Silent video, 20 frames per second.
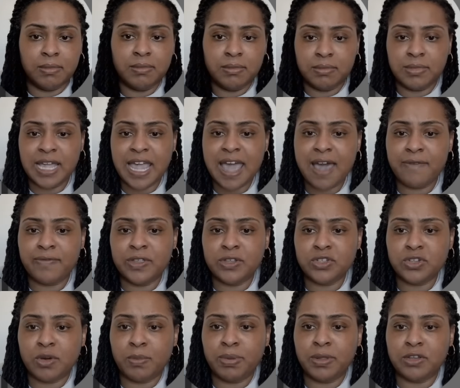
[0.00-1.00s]
They have the
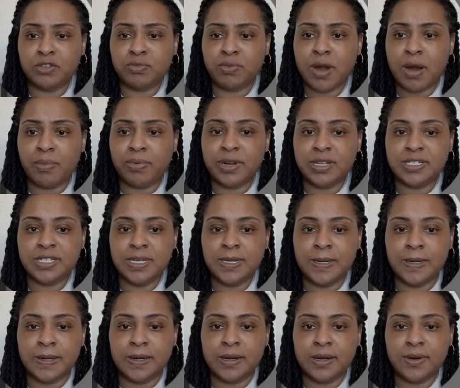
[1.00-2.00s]
surplus properties
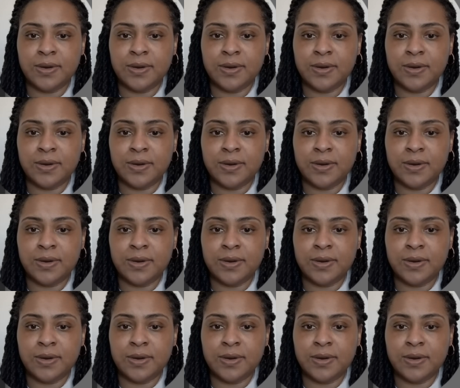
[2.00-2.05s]
here.